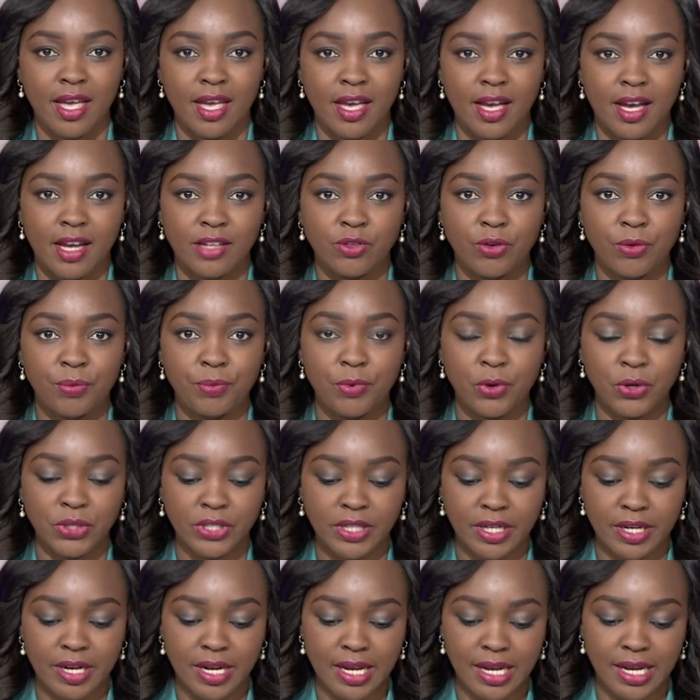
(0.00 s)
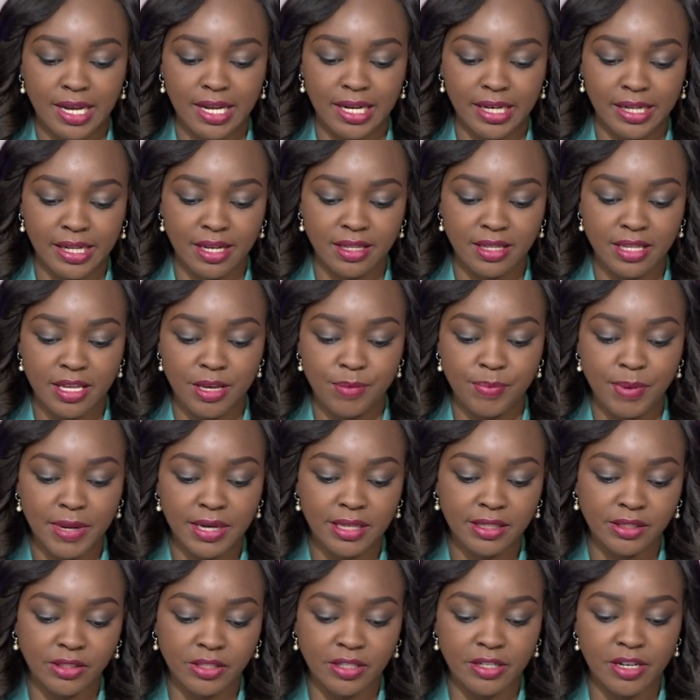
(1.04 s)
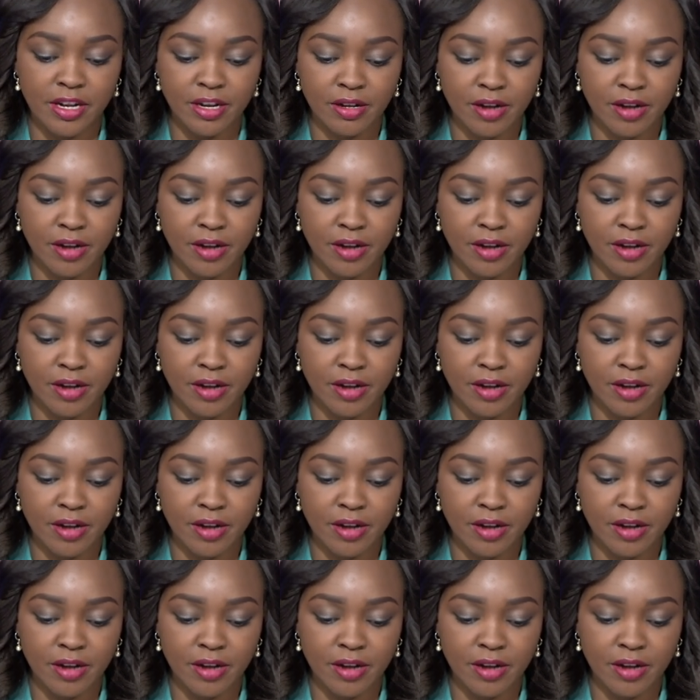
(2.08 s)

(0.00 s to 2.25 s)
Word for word: As reported earlier, the Palestinian